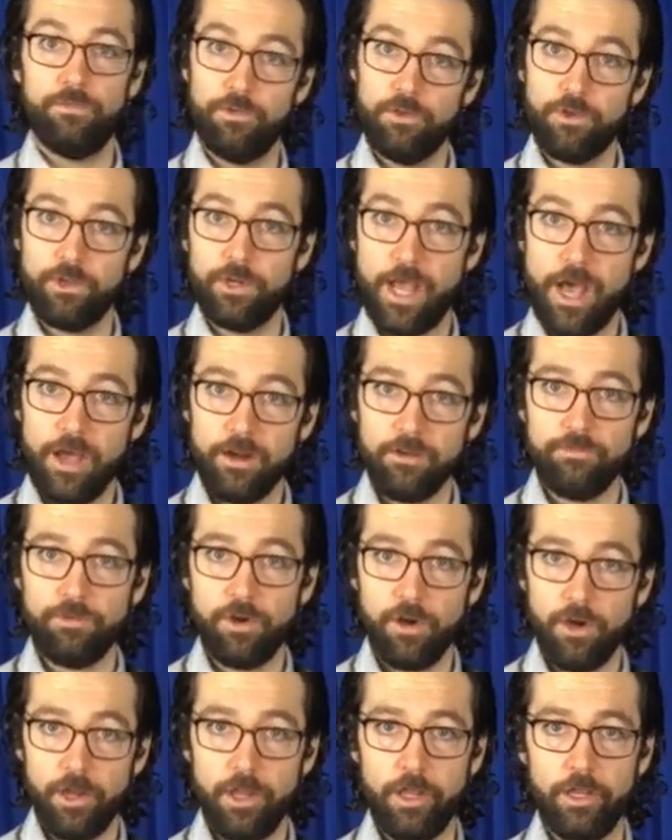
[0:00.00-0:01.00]
you can add a
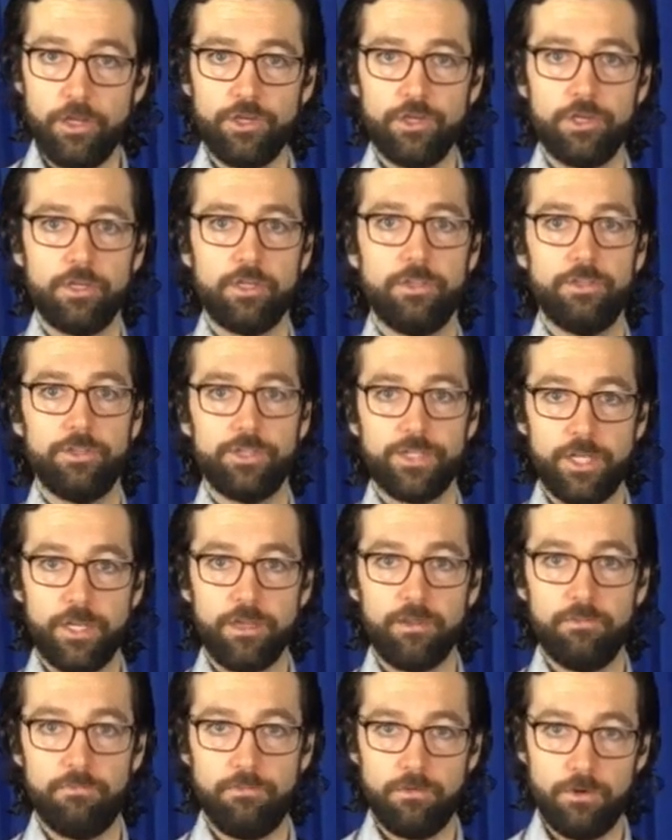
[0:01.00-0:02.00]
variation to the
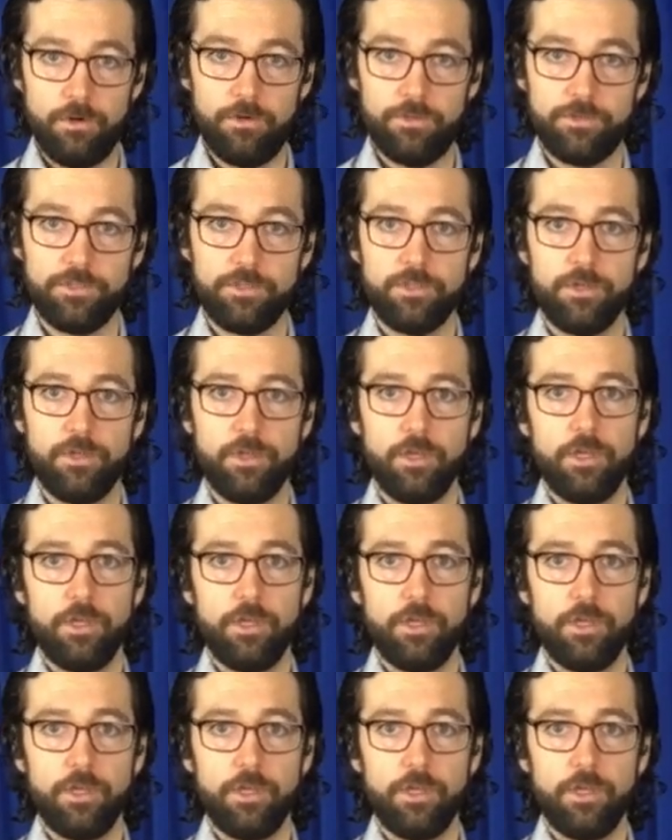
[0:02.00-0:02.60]
second verse,